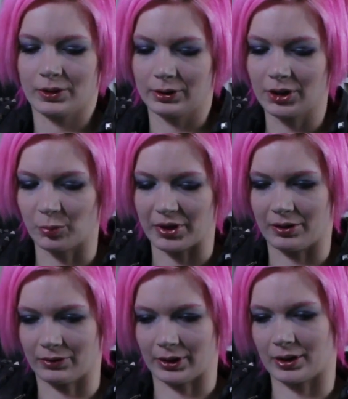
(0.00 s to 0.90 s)
a little
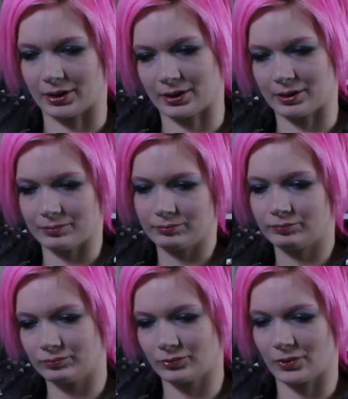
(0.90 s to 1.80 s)
bit of like a,
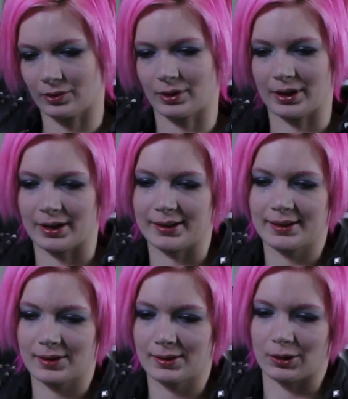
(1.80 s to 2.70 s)
I
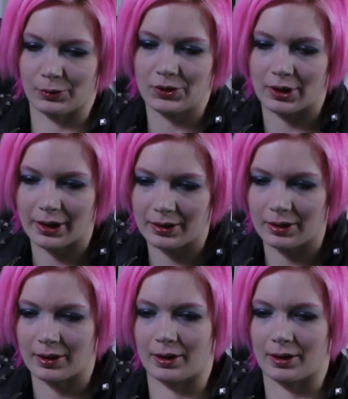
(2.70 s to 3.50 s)
guess, slow start.